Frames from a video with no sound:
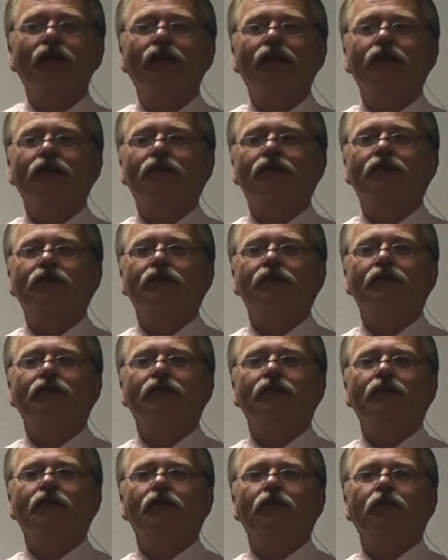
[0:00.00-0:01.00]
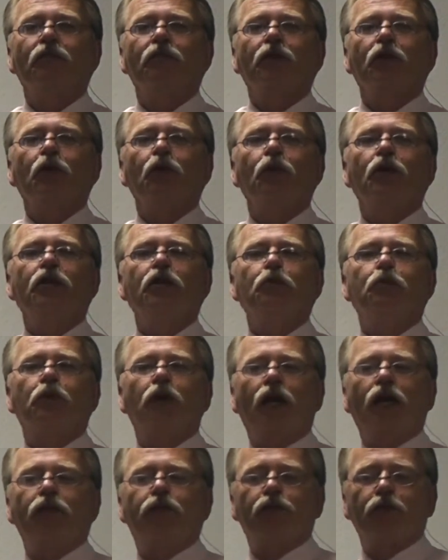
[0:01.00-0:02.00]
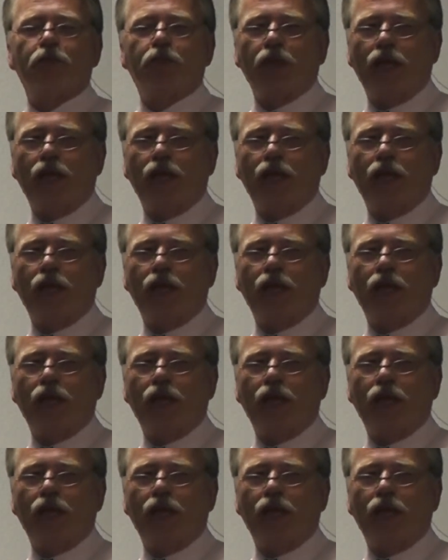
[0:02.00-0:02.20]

it is. When you pray for